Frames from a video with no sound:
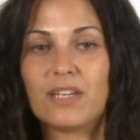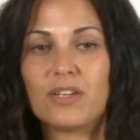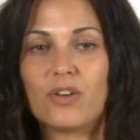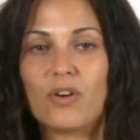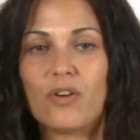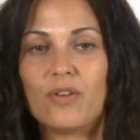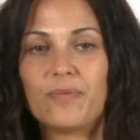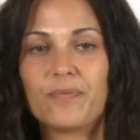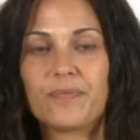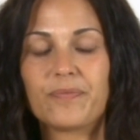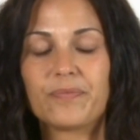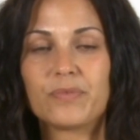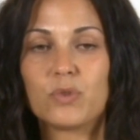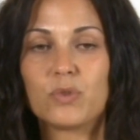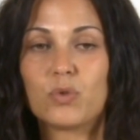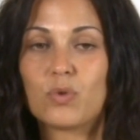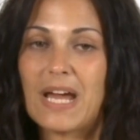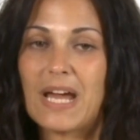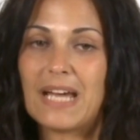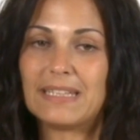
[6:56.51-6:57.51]
During
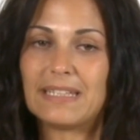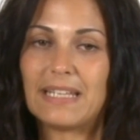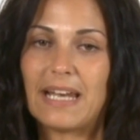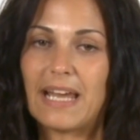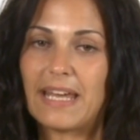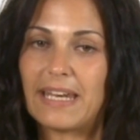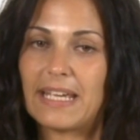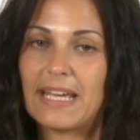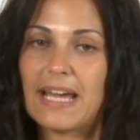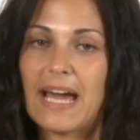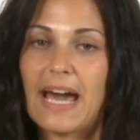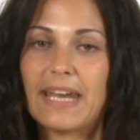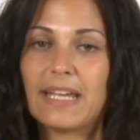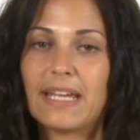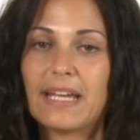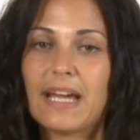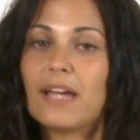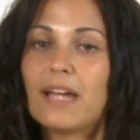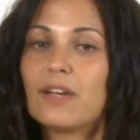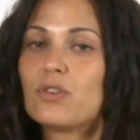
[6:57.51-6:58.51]
charging, it is not
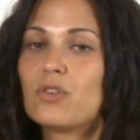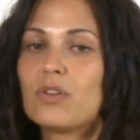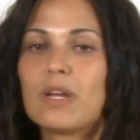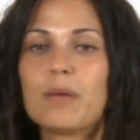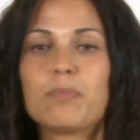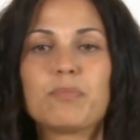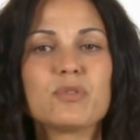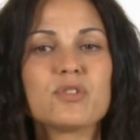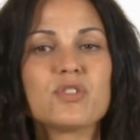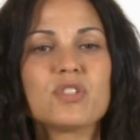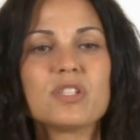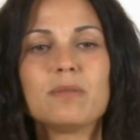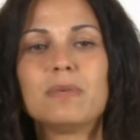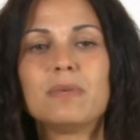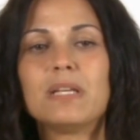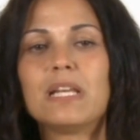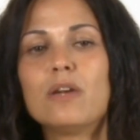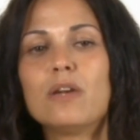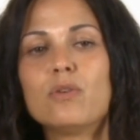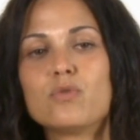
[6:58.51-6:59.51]
possible to use
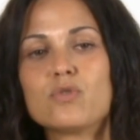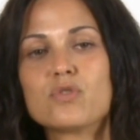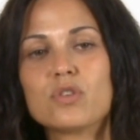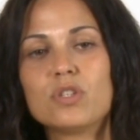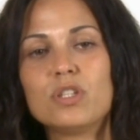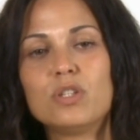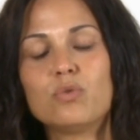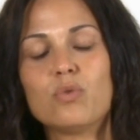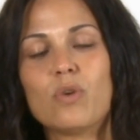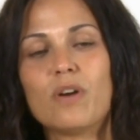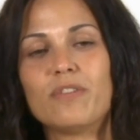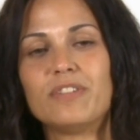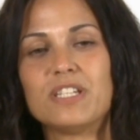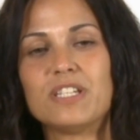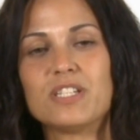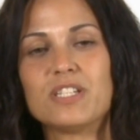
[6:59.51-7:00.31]
Tua Viso.